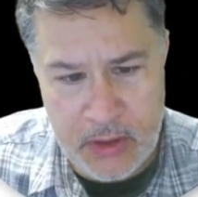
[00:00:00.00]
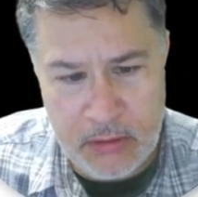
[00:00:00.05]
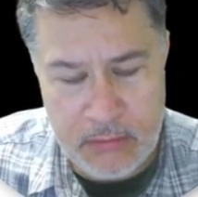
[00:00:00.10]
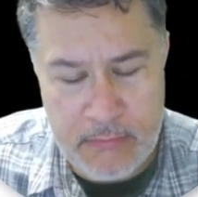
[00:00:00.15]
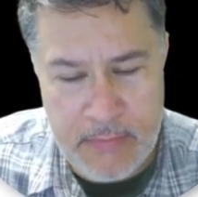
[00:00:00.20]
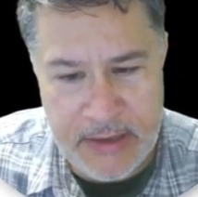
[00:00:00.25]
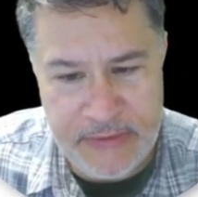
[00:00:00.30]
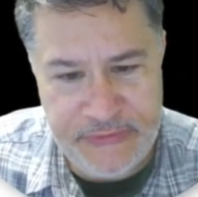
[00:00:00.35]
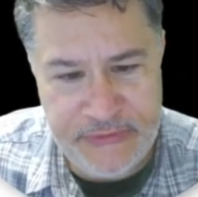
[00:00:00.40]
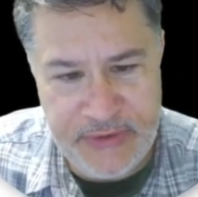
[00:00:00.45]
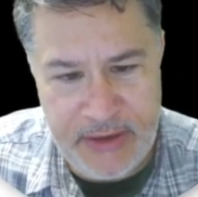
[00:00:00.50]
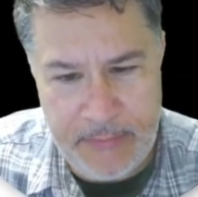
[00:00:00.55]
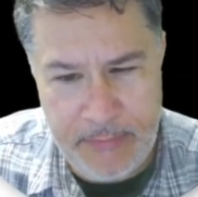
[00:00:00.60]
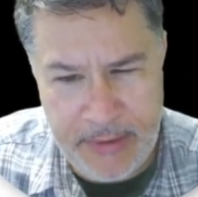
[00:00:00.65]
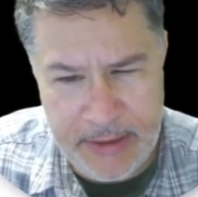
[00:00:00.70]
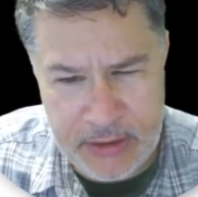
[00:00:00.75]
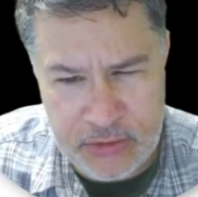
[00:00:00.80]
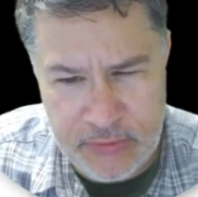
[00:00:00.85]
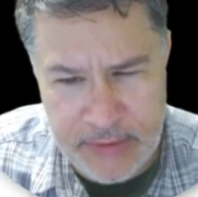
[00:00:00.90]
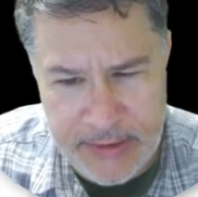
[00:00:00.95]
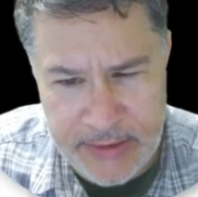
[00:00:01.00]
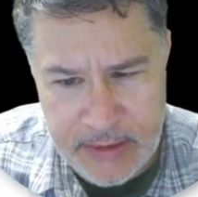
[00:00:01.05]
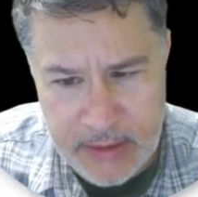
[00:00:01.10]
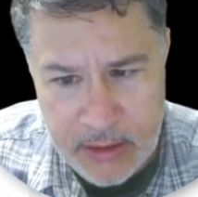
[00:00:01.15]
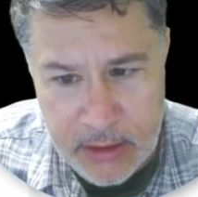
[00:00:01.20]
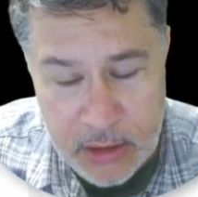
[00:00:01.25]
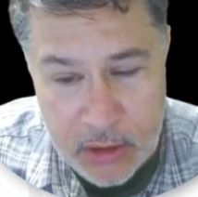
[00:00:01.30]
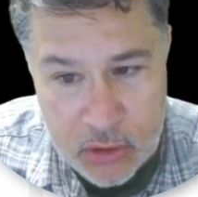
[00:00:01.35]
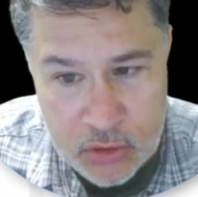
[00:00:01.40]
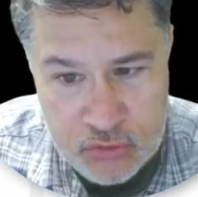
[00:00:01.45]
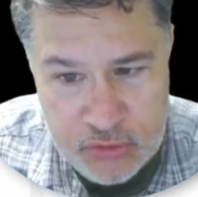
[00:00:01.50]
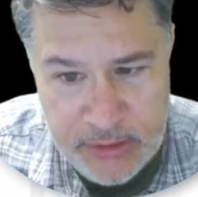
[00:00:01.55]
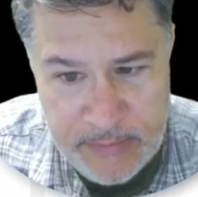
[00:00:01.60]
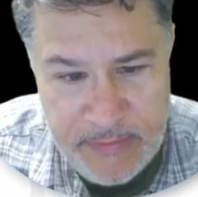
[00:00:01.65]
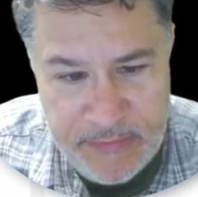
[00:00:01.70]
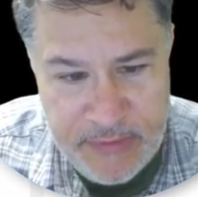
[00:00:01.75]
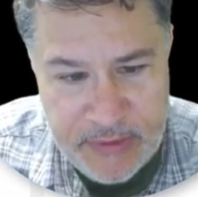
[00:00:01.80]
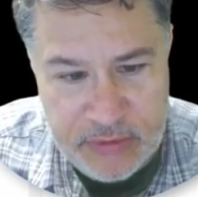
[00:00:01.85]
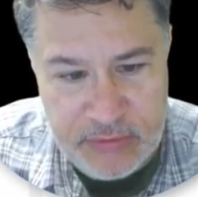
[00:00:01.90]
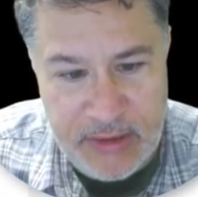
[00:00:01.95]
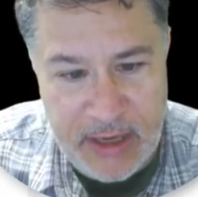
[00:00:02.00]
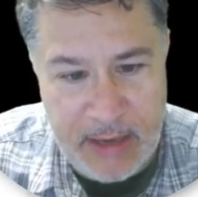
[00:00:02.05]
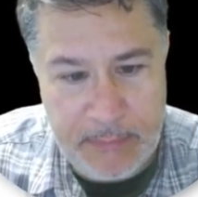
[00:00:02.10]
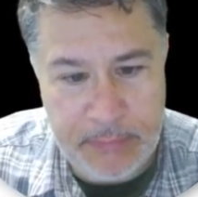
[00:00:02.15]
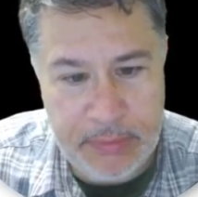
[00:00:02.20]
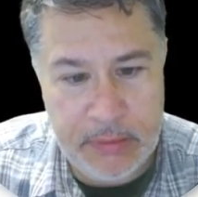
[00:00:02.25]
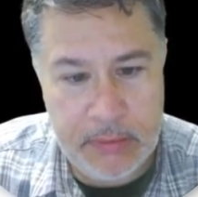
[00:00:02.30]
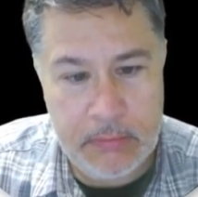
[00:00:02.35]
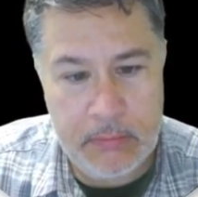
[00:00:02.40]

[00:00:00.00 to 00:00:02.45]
Messing up my grid. Cream of the crop.